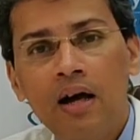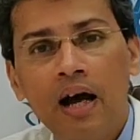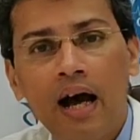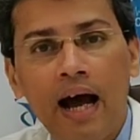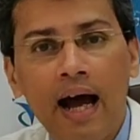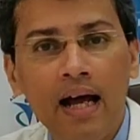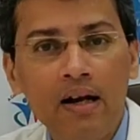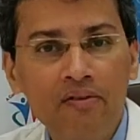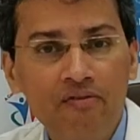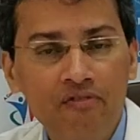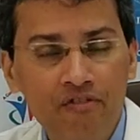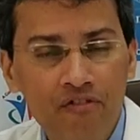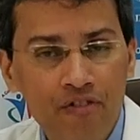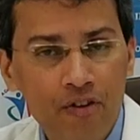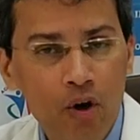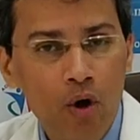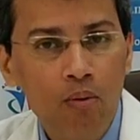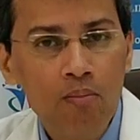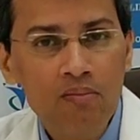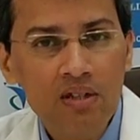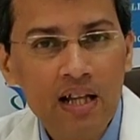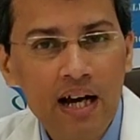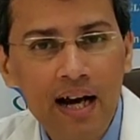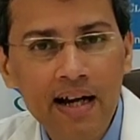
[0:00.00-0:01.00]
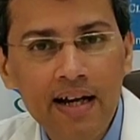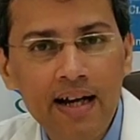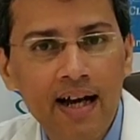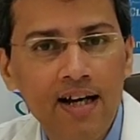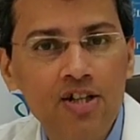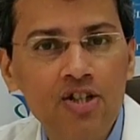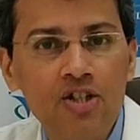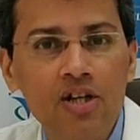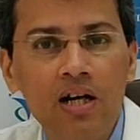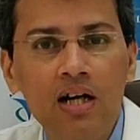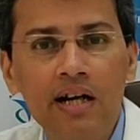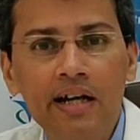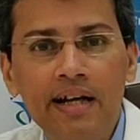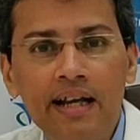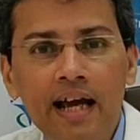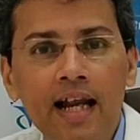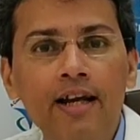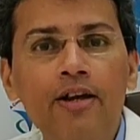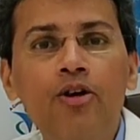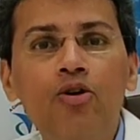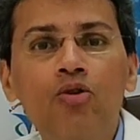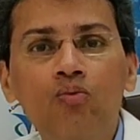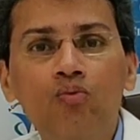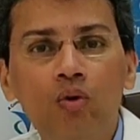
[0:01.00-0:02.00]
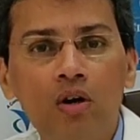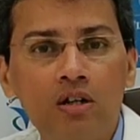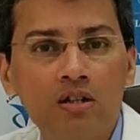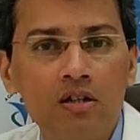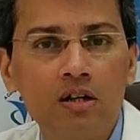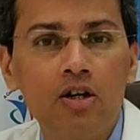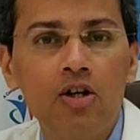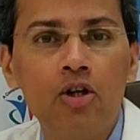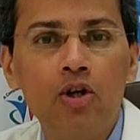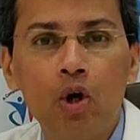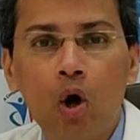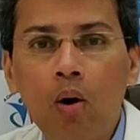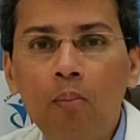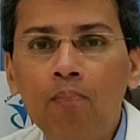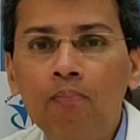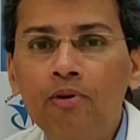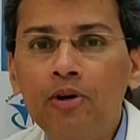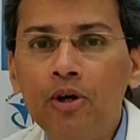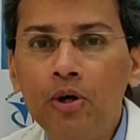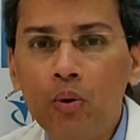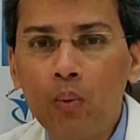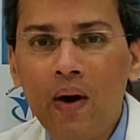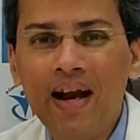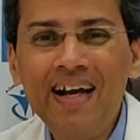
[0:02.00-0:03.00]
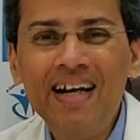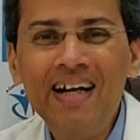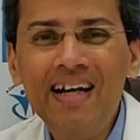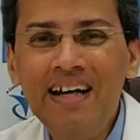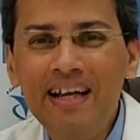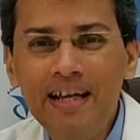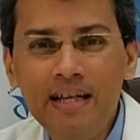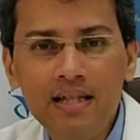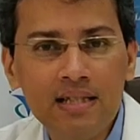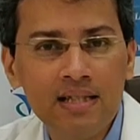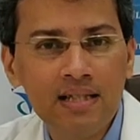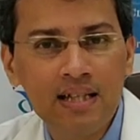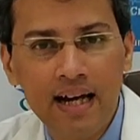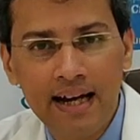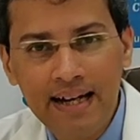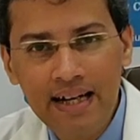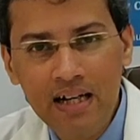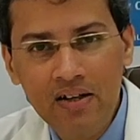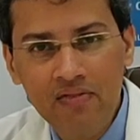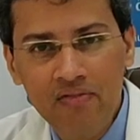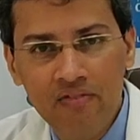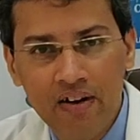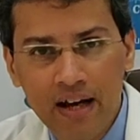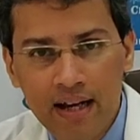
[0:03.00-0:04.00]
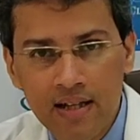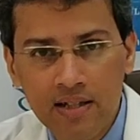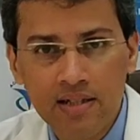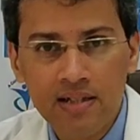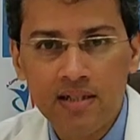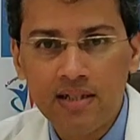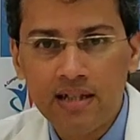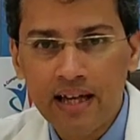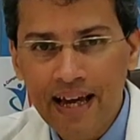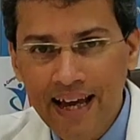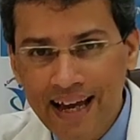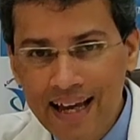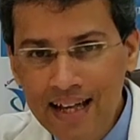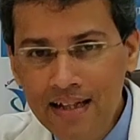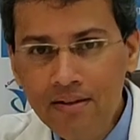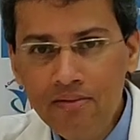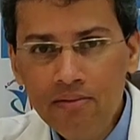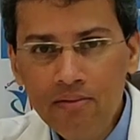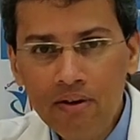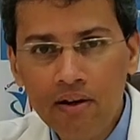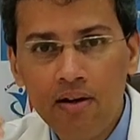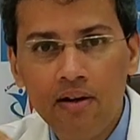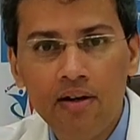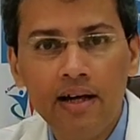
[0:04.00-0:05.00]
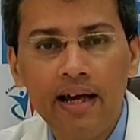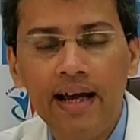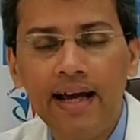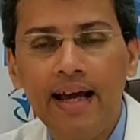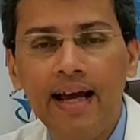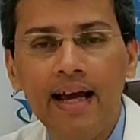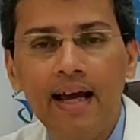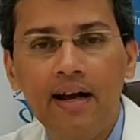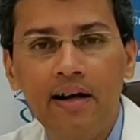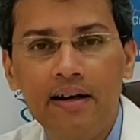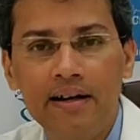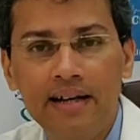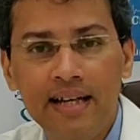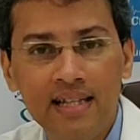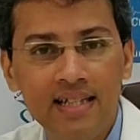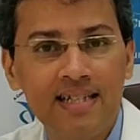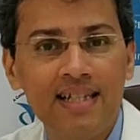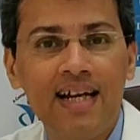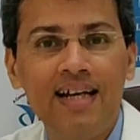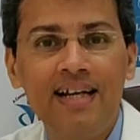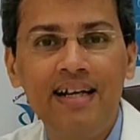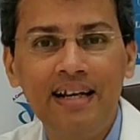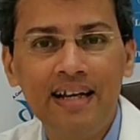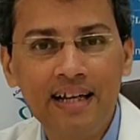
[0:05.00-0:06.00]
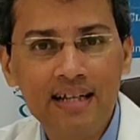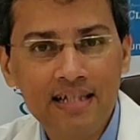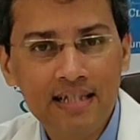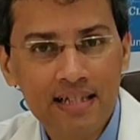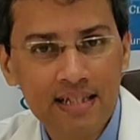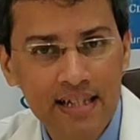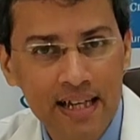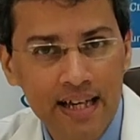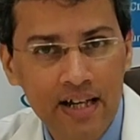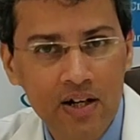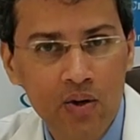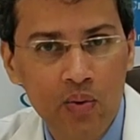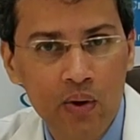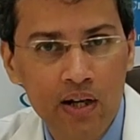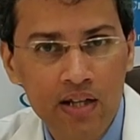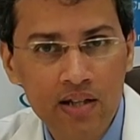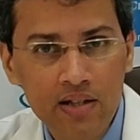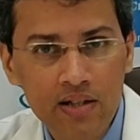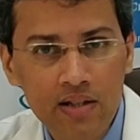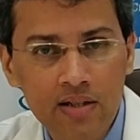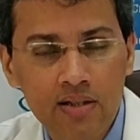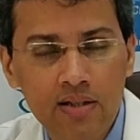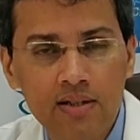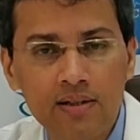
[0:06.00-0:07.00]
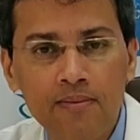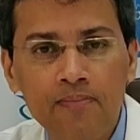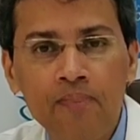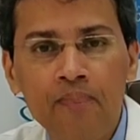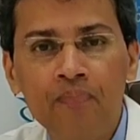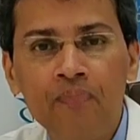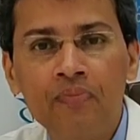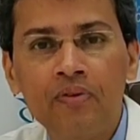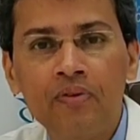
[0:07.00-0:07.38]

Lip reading: And from that, I shall tell you what the top 20 side effects in descending sequence